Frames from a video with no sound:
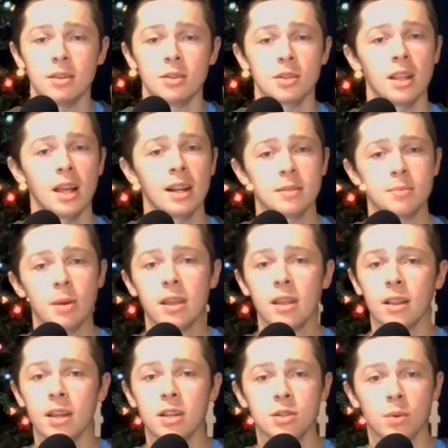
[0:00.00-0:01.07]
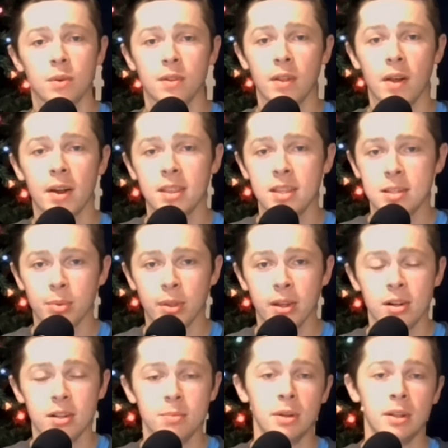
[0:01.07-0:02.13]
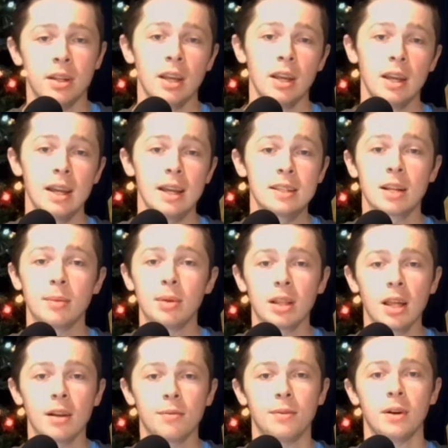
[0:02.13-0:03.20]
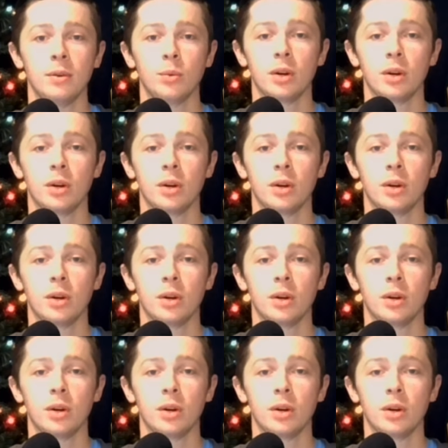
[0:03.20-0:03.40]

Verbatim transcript: There's a lot of speculation with a lot of these players, but it's going to be a lot of fun.